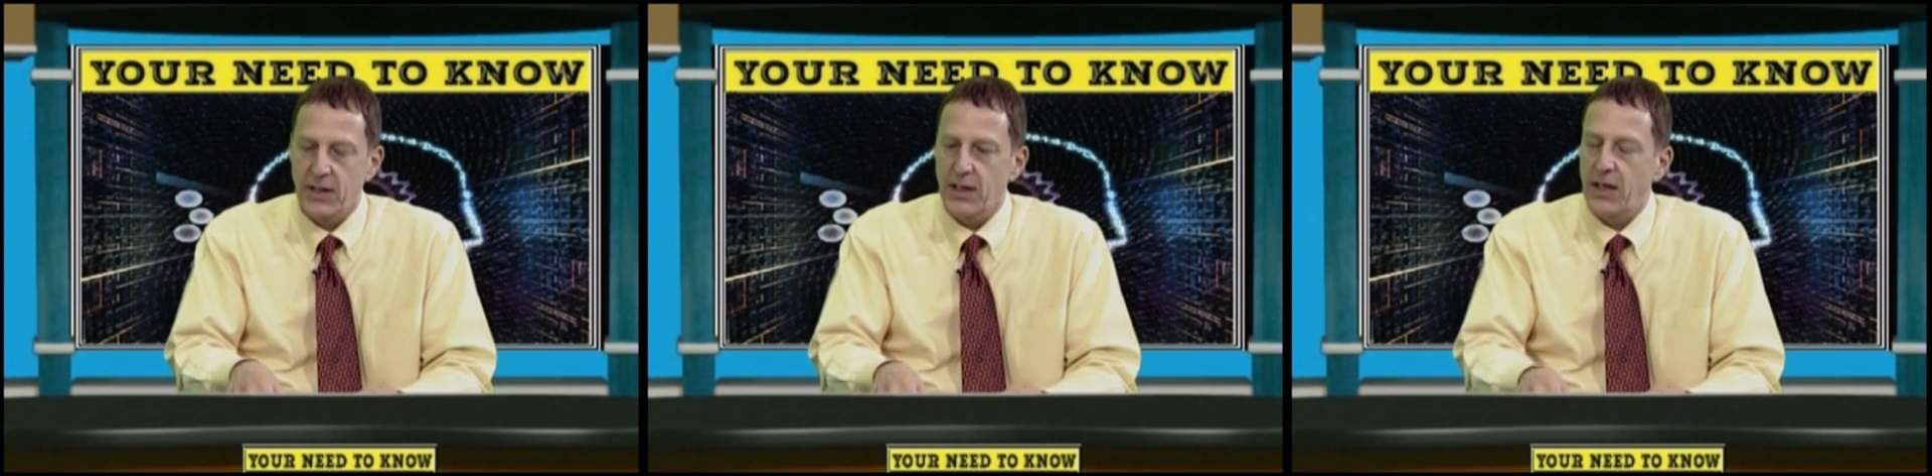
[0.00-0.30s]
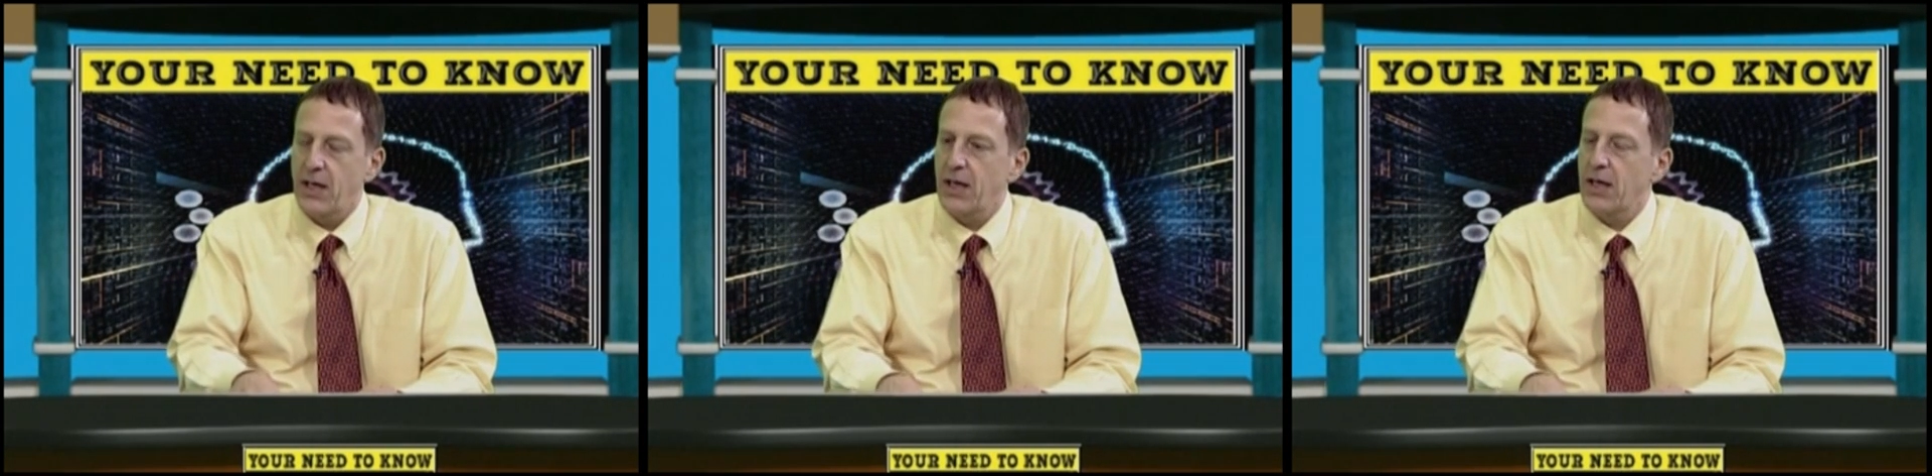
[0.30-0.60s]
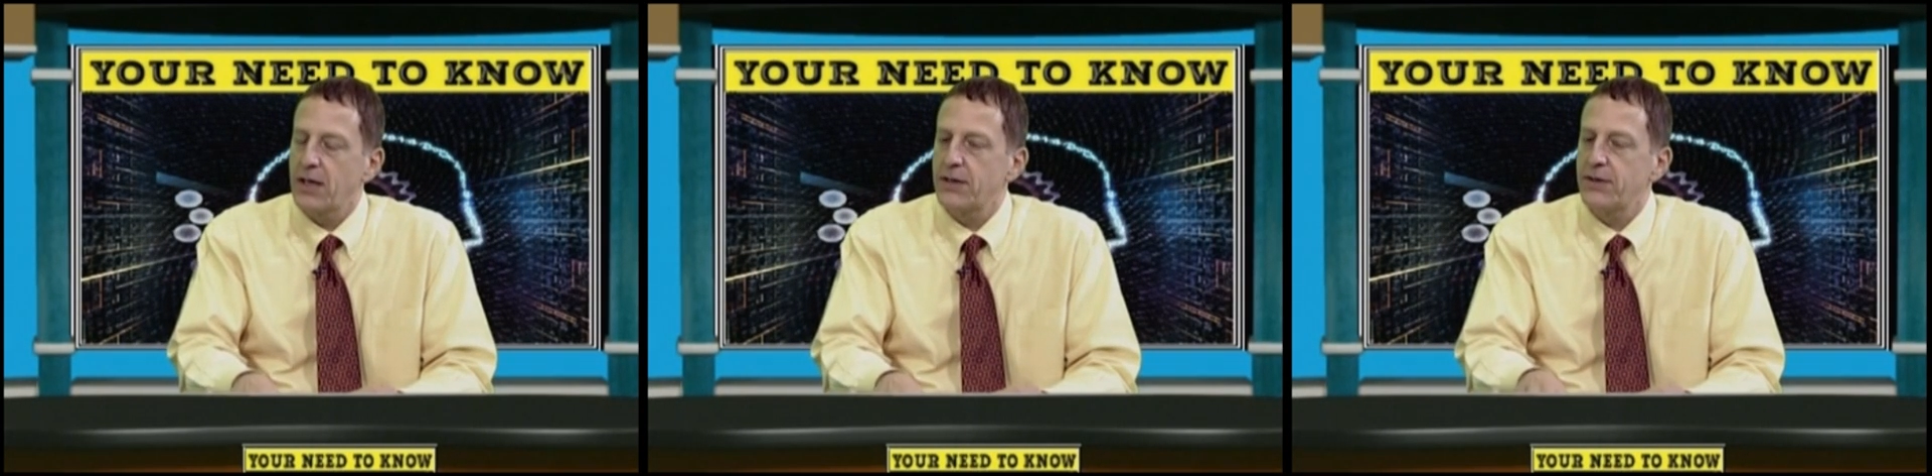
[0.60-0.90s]

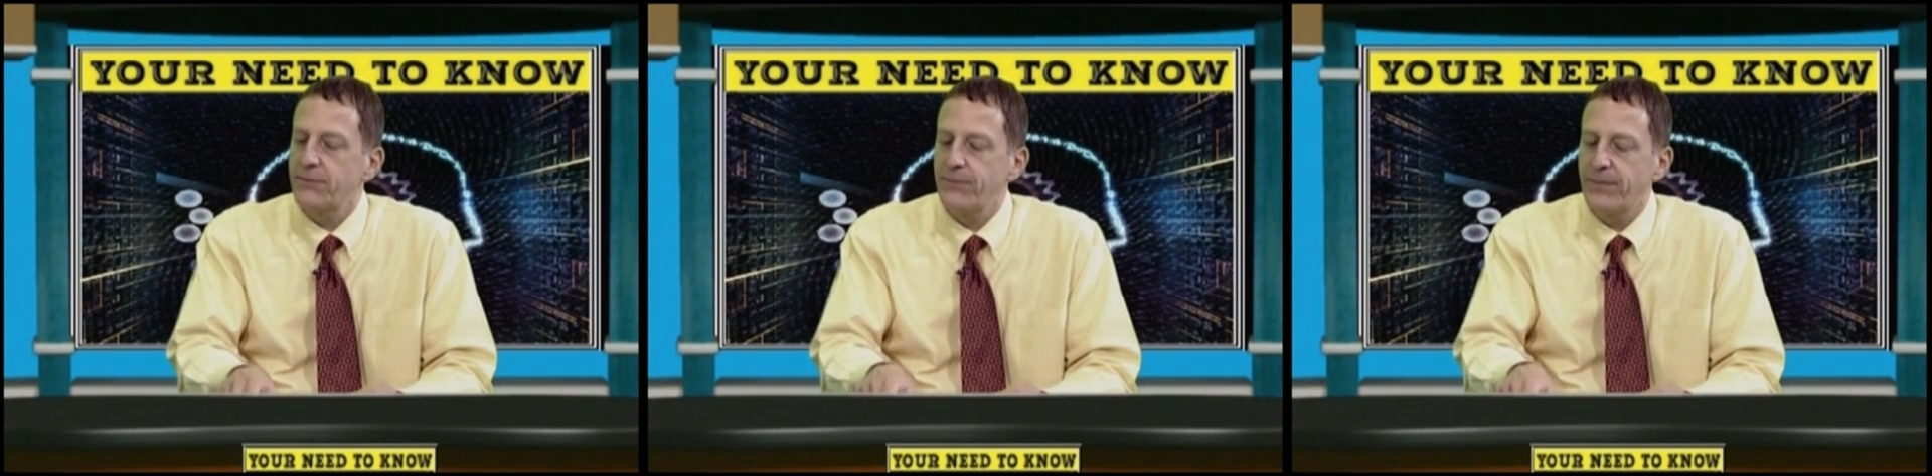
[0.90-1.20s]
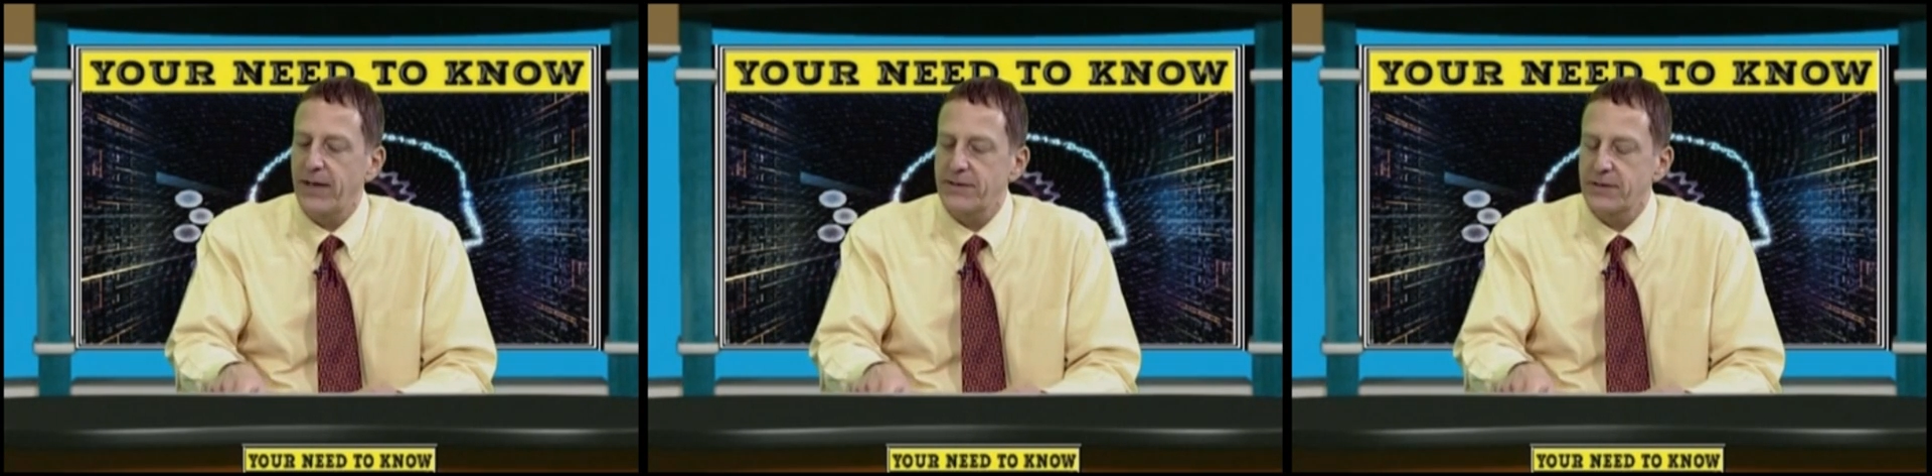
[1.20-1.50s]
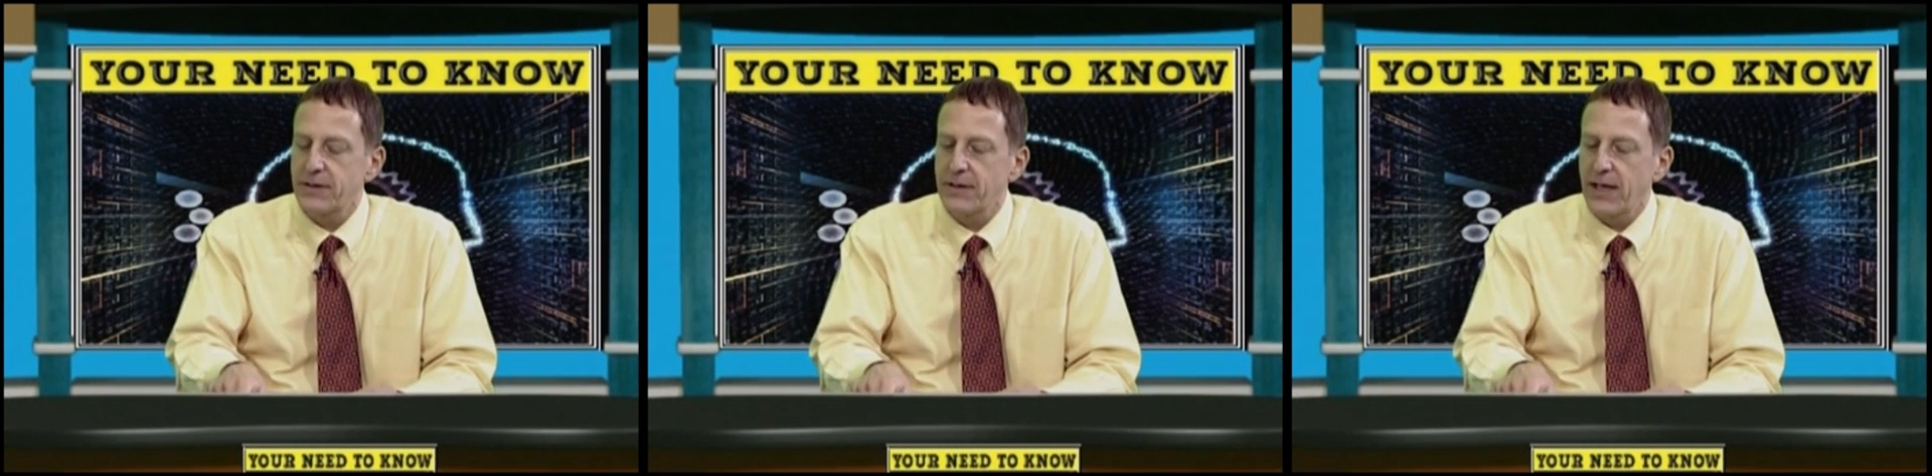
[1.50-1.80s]

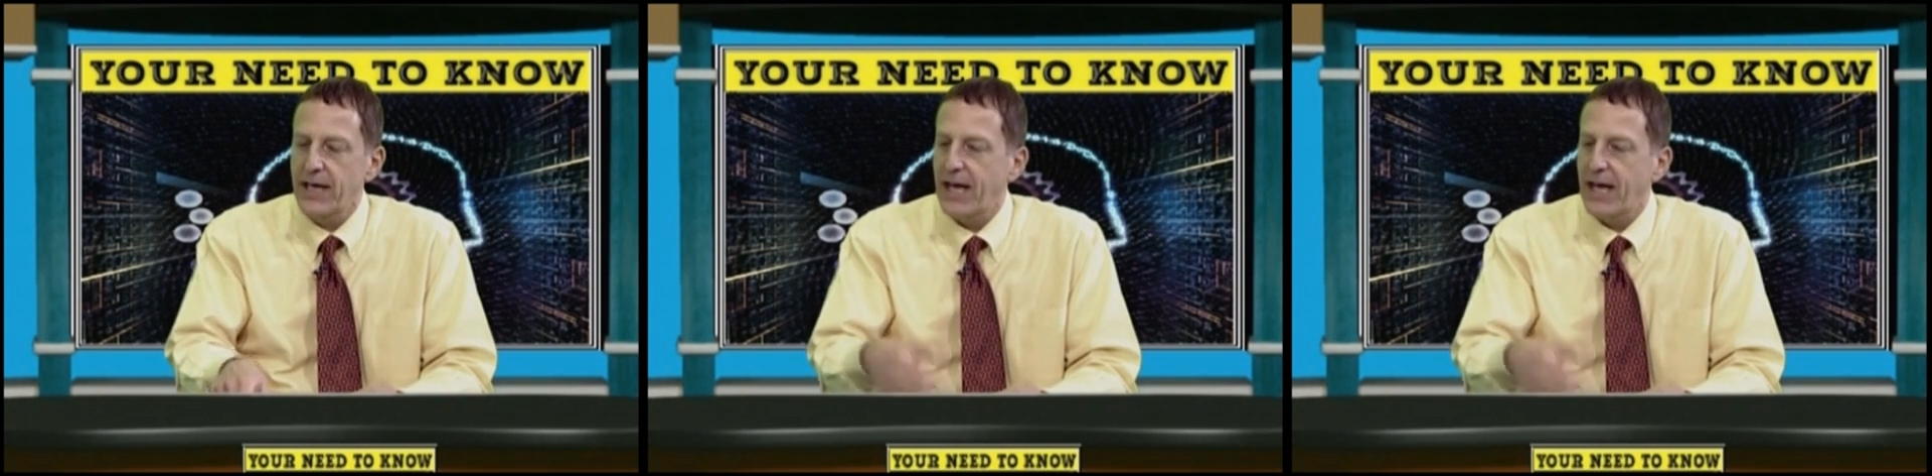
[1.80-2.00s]
But they